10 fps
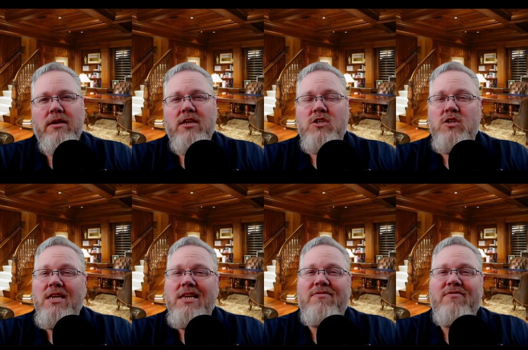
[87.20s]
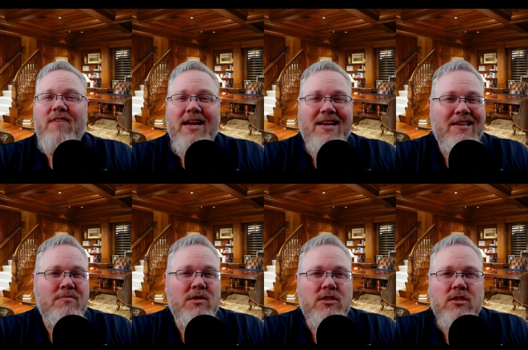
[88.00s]
So you need to find
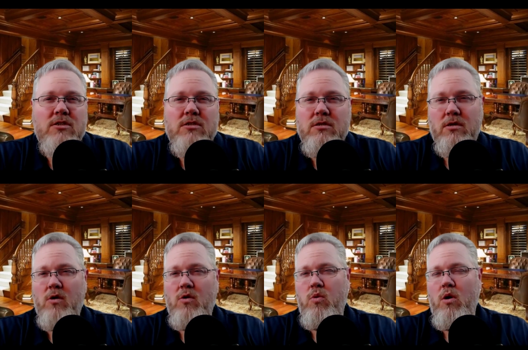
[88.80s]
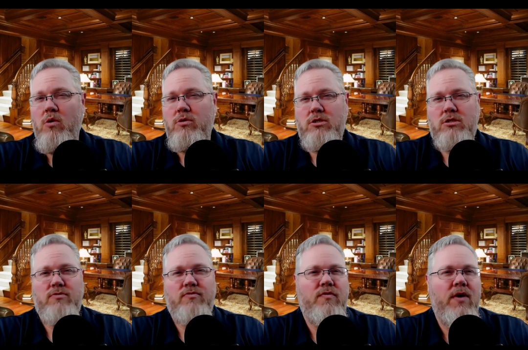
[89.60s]
images, quotes,
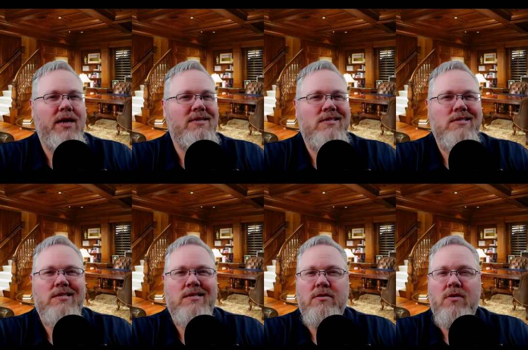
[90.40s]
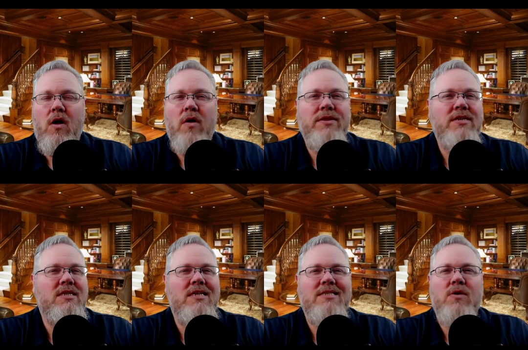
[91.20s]
phrases, all these
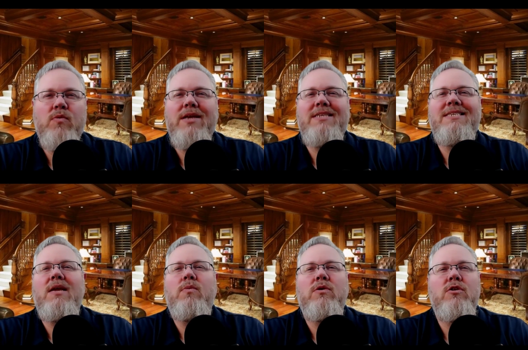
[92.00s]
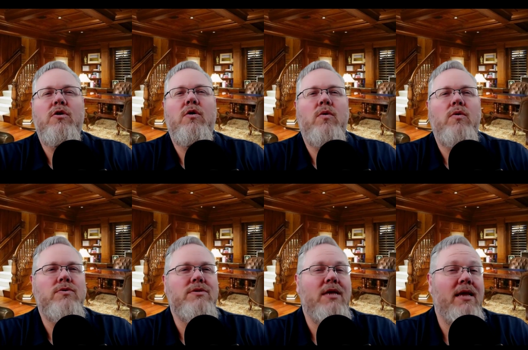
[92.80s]
things that resonate with your
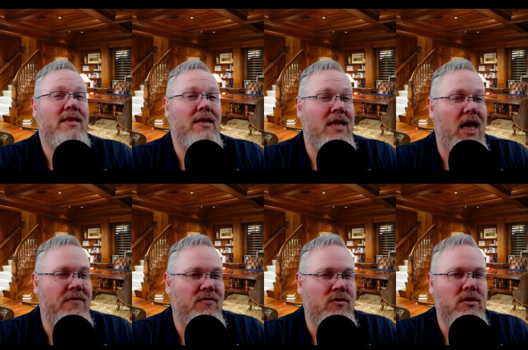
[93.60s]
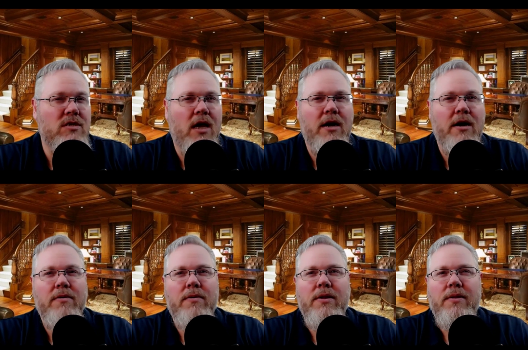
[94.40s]
goals and the life you desire.
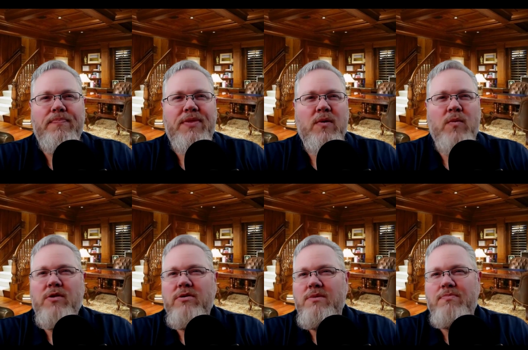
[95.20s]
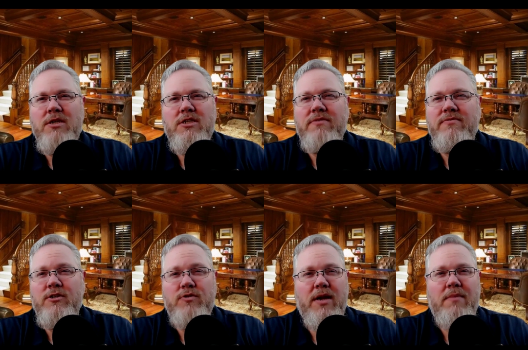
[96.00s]
Whether it's a picture of your
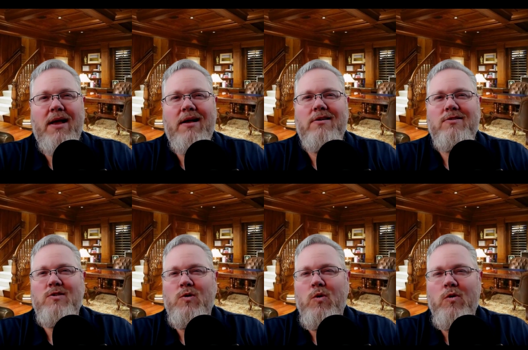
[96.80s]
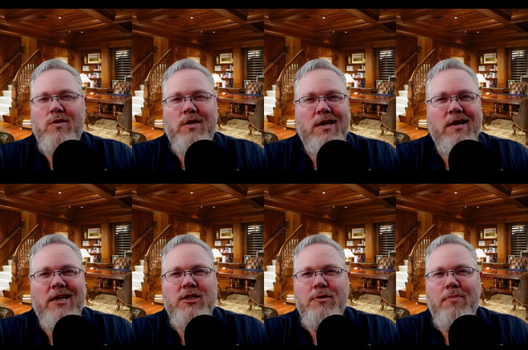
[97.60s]
dream house, a quote that
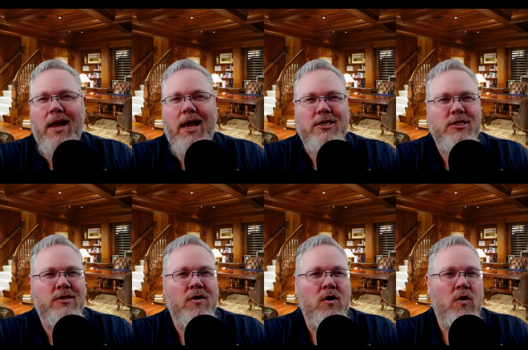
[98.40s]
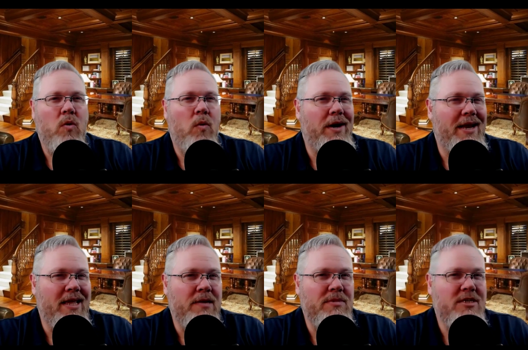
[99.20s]
ignites your passion, or an
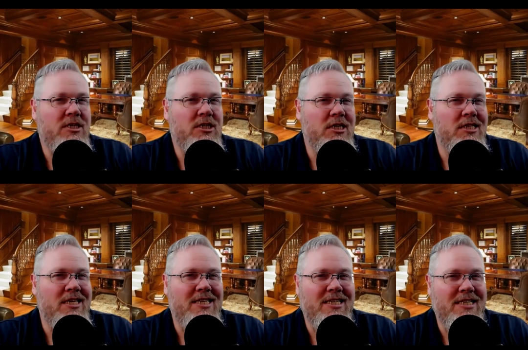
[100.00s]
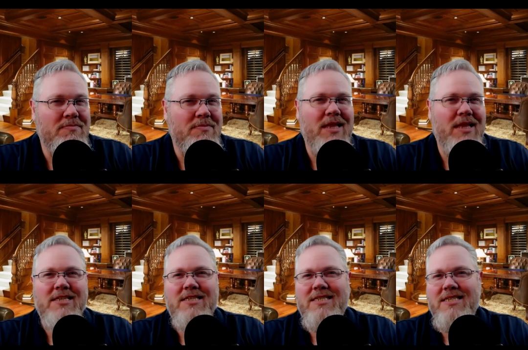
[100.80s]
image that
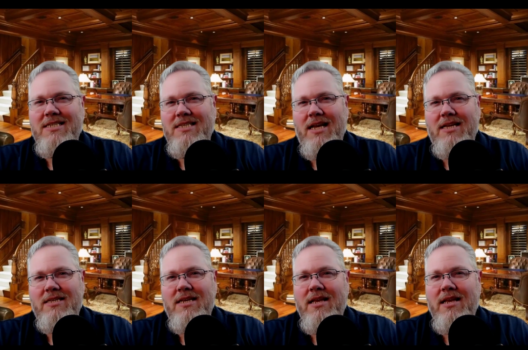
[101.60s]
symbolizes success.